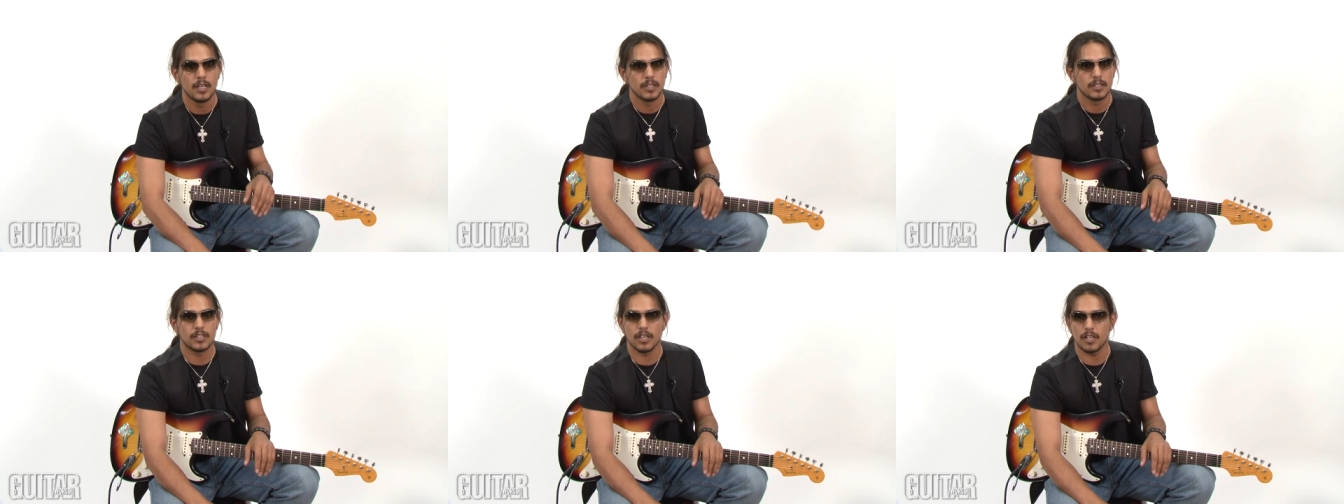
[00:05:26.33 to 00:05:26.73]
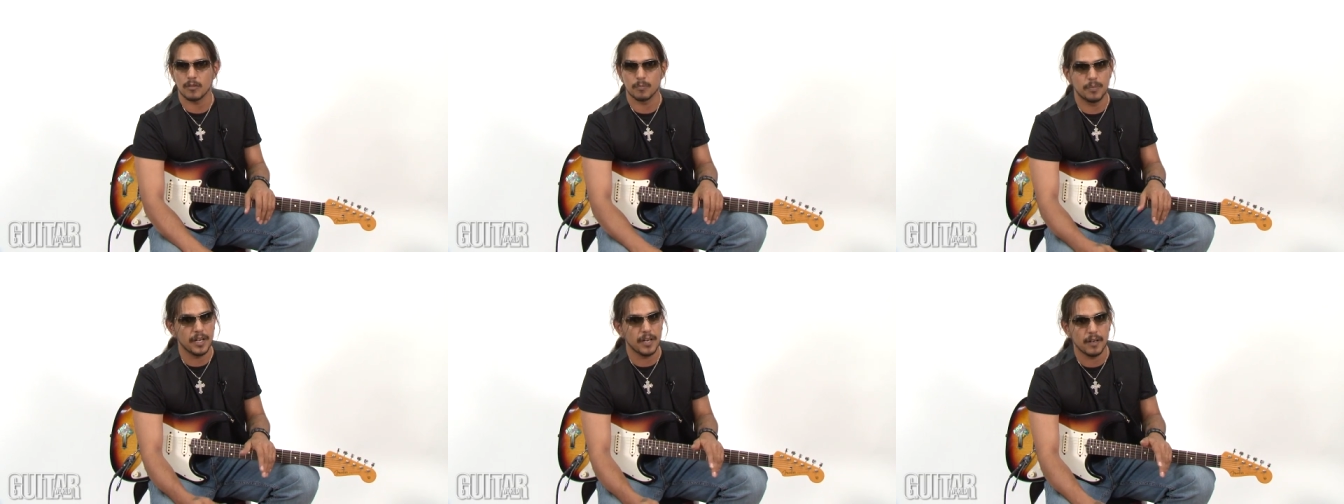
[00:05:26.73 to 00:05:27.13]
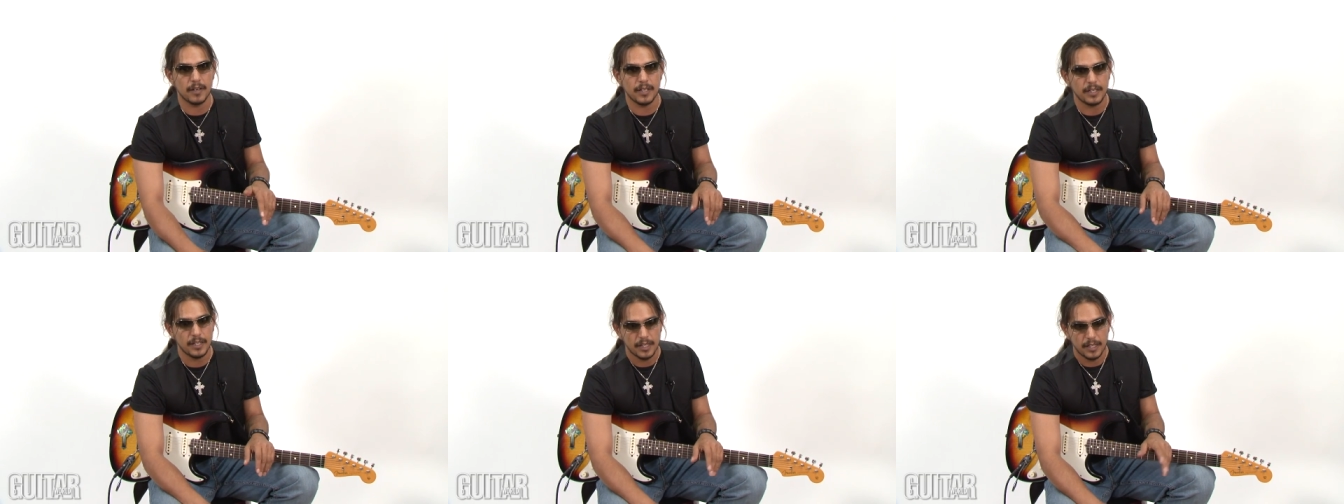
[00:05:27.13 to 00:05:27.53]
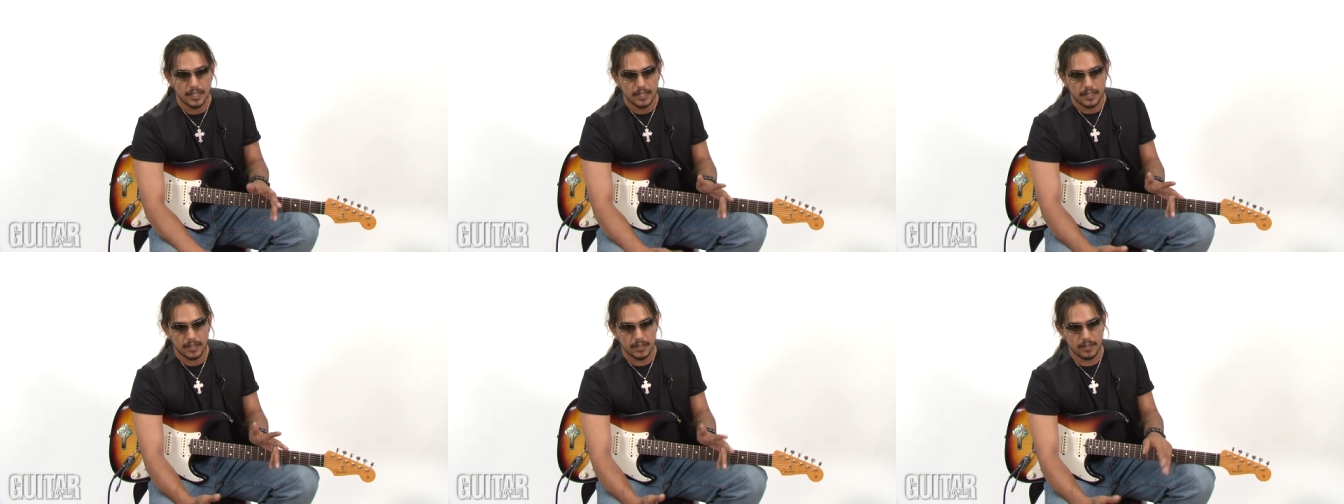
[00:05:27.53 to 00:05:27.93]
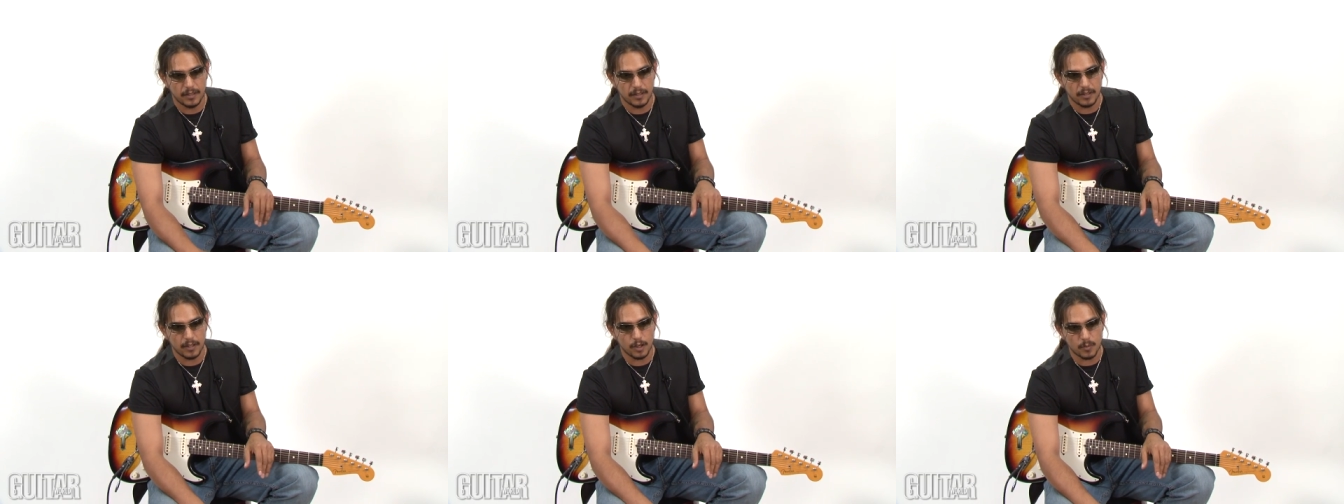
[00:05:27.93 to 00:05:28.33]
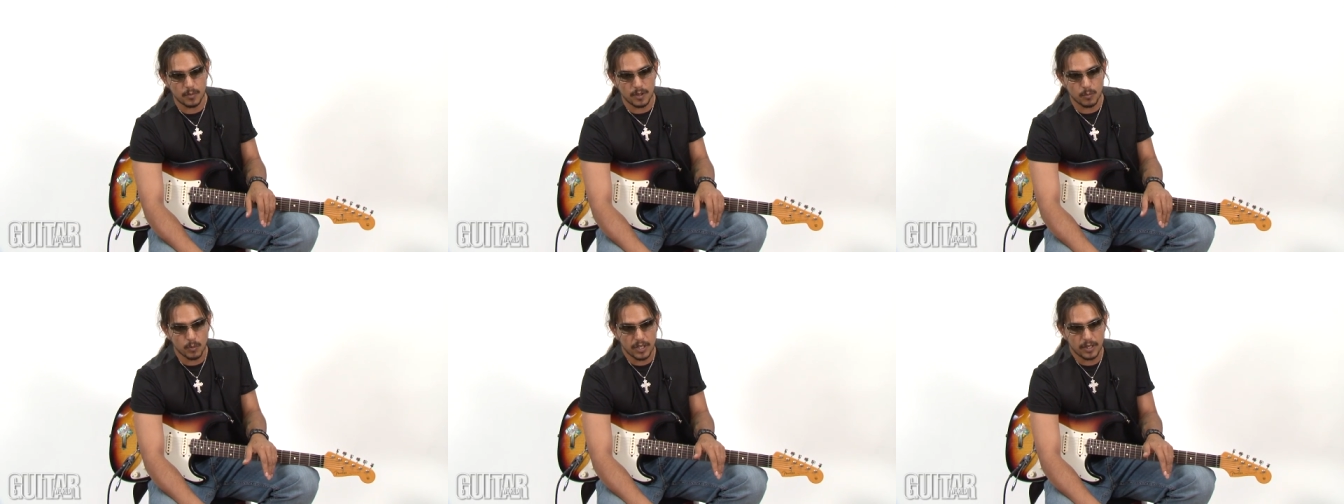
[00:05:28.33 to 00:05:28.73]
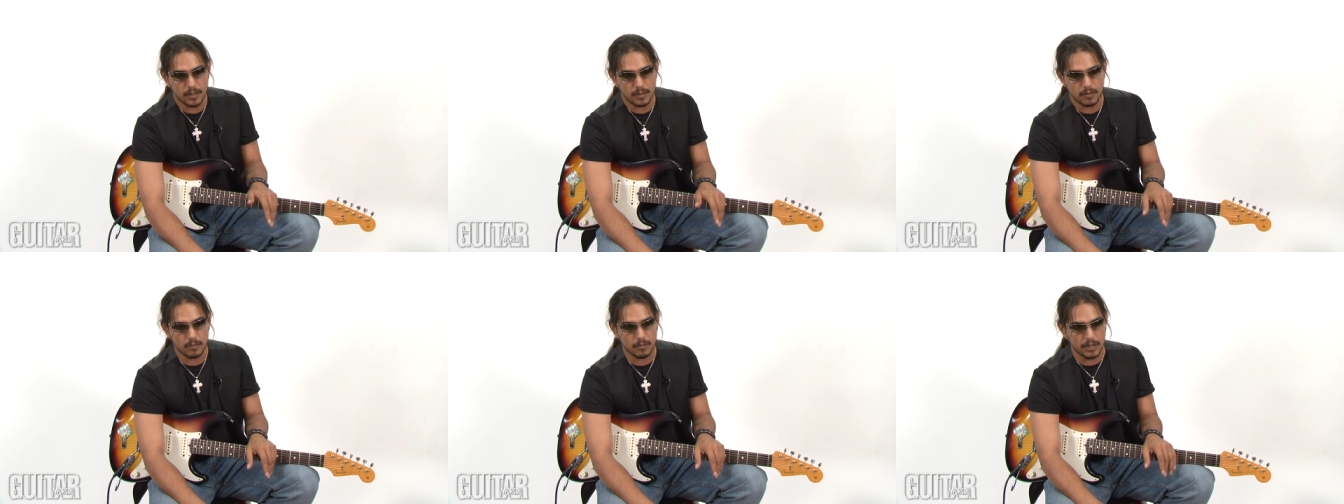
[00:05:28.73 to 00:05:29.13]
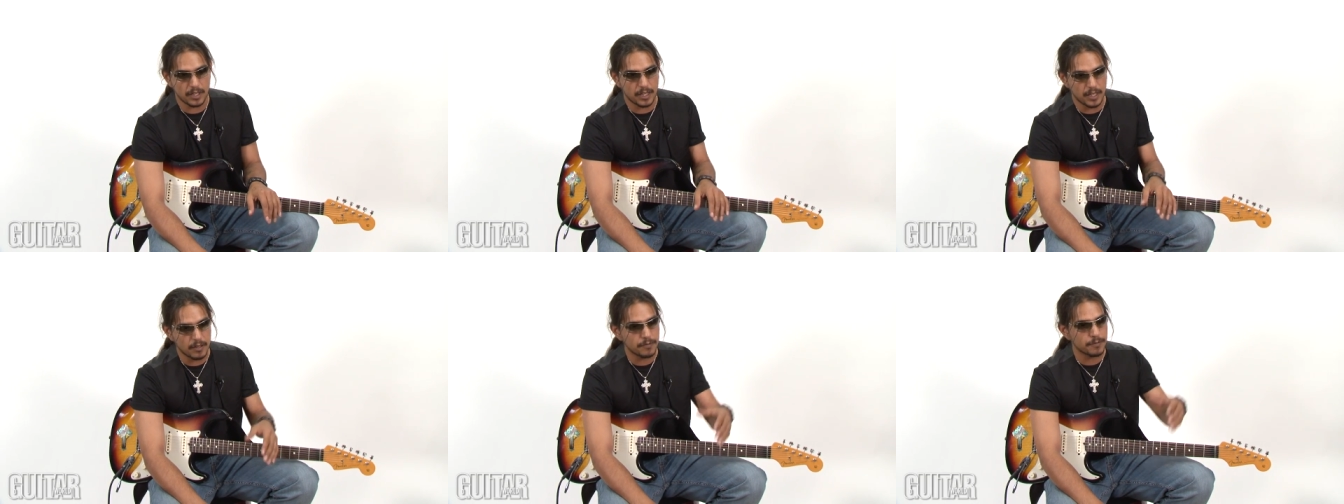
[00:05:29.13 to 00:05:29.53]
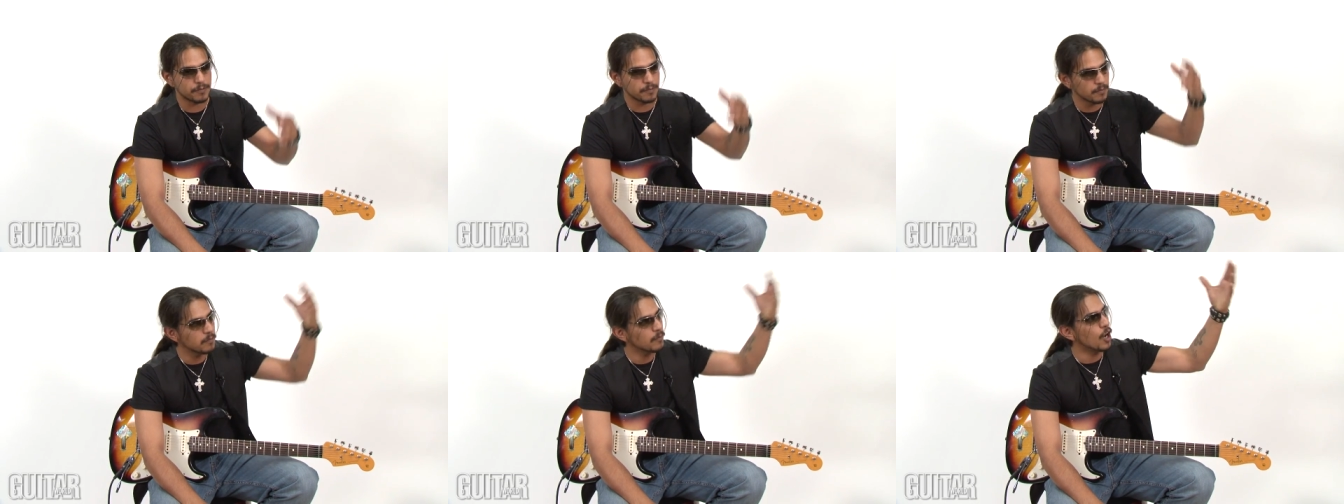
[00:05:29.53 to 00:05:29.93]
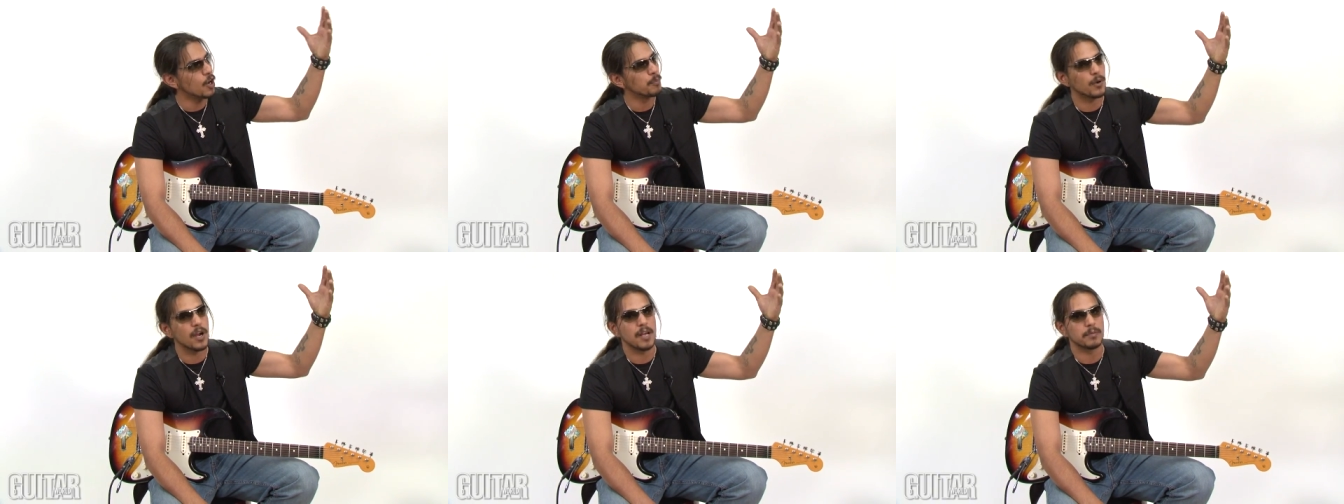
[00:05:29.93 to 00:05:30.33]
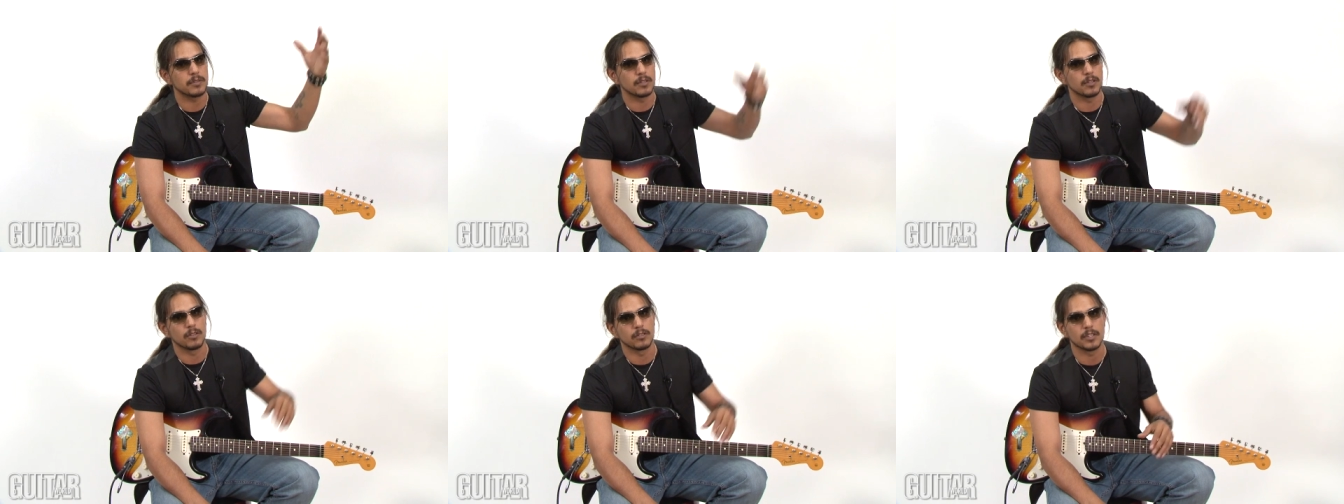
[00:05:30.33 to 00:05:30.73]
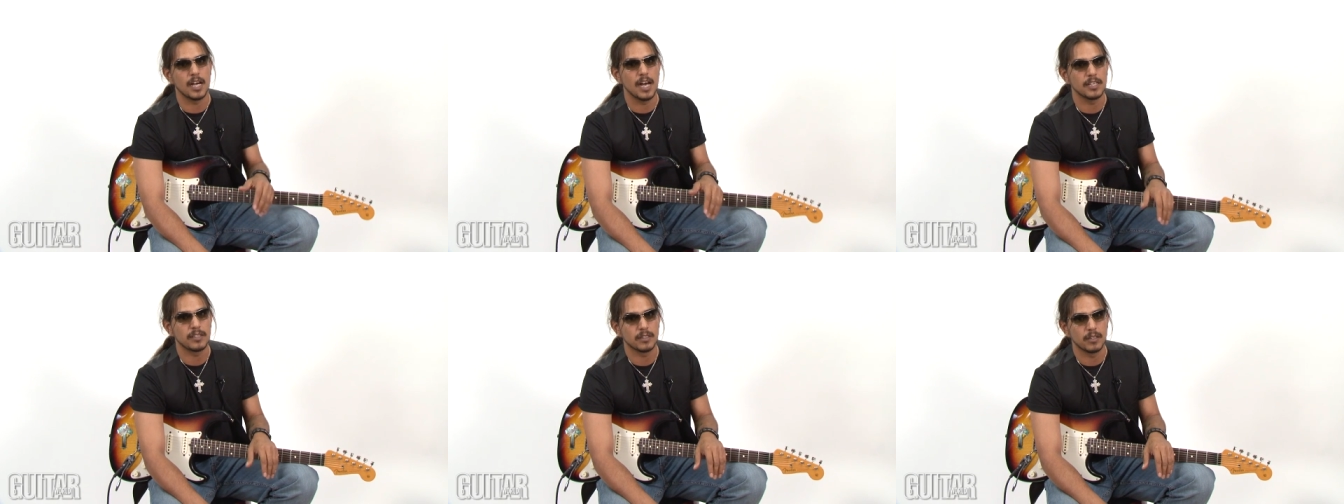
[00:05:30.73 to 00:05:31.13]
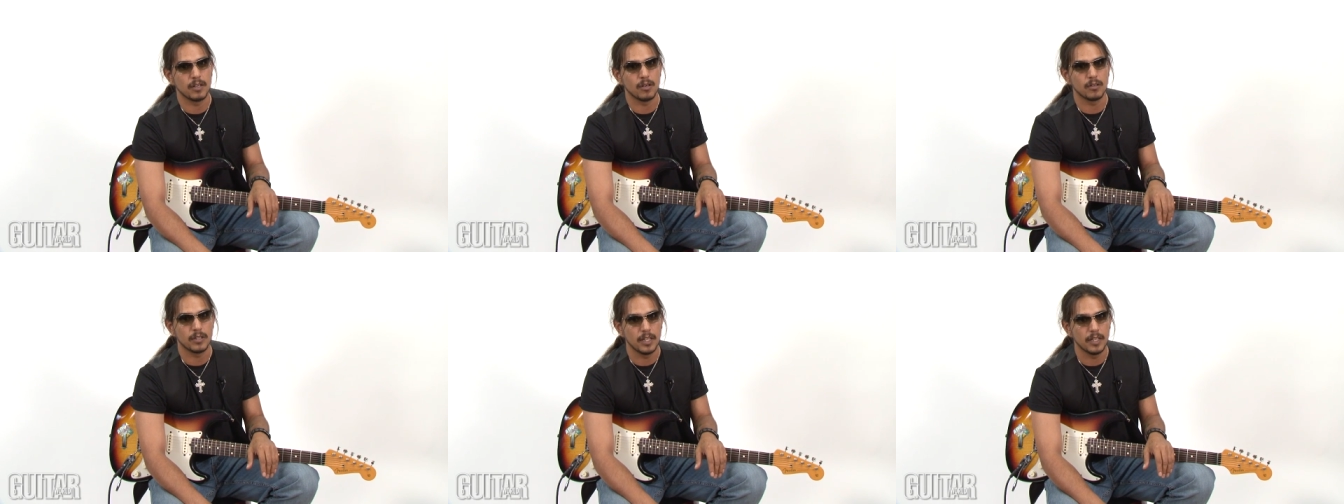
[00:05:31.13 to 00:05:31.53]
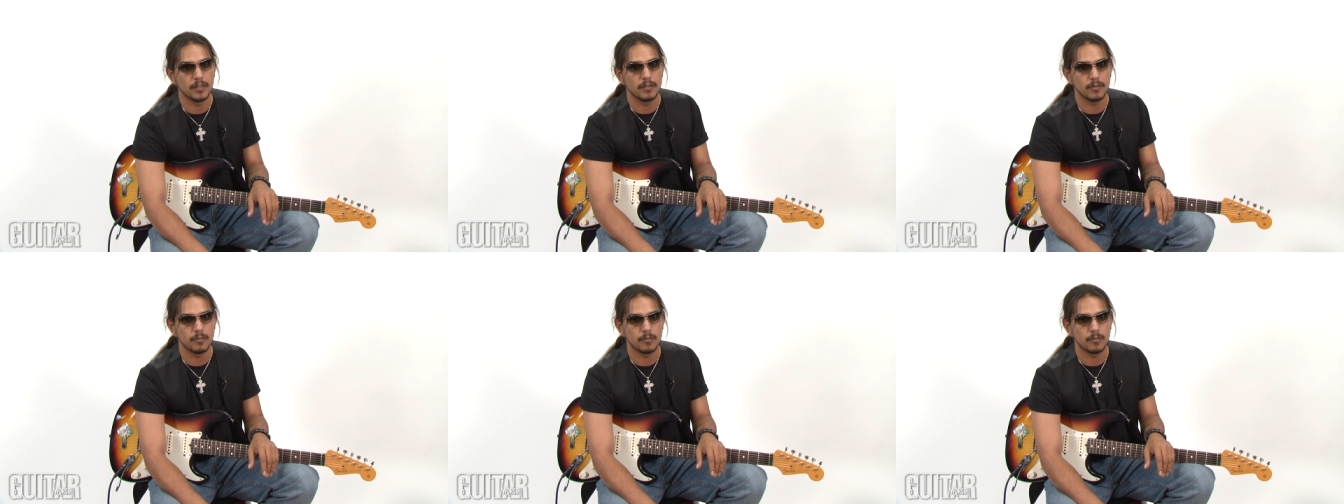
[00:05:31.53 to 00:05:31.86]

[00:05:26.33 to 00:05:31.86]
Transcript: yeah. Chuck Berry. Yeah. You know, I mean, we we give our props to those guys and know that